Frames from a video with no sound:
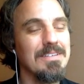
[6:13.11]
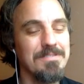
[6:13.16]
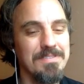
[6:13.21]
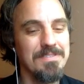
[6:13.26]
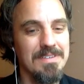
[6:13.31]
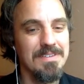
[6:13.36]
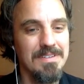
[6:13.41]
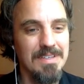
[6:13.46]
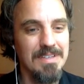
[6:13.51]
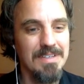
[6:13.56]

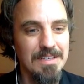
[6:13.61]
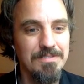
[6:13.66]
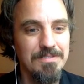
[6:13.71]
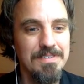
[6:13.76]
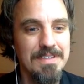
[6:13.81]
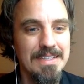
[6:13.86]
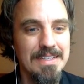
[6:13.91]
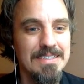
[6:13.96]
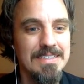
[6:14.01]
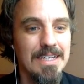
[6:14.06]
he
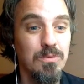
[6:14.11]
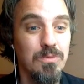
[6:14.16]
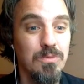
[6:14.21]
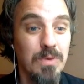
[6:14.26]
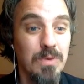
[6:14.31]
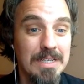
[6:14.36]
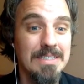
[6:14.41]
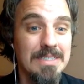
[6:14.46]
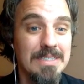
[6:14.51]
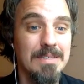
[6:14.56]
feels that
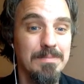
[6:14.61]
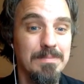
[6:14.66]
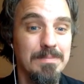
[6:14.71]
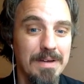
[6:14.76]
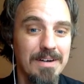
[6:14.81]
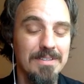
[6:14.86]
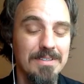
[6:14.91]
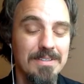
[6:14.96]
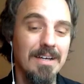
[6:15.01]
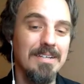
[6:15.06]
when he's in
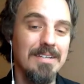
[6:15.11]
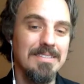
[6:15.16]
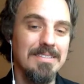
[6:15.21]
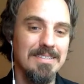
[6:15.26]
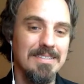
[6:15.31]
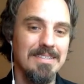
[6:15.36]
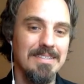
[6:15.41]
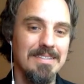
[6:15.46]
paradise,